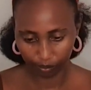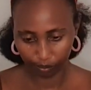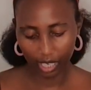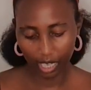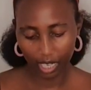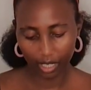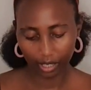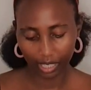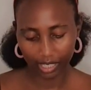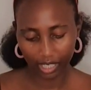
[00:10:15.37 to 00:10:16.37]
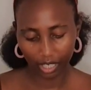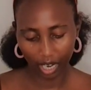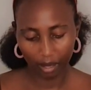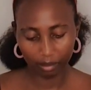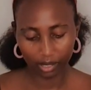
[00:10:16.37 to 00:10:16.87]
30
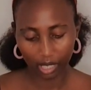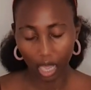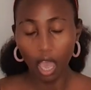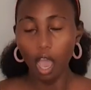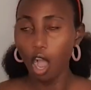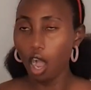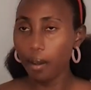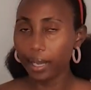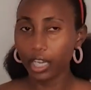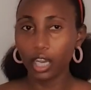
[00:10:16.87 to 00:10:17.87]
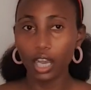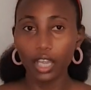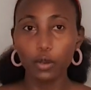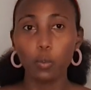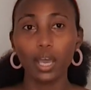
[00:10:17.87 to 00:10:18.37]
grams. Oh my god,
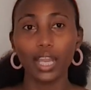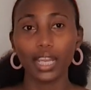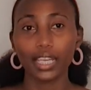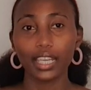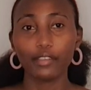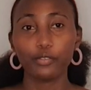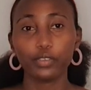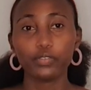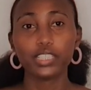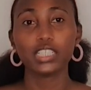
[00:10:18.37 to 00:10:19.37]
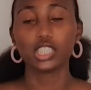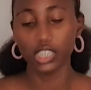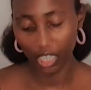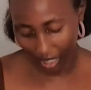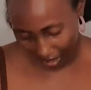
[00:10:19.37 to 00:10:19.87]
150
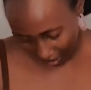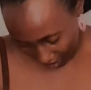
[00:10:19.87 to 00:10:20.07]
shillings.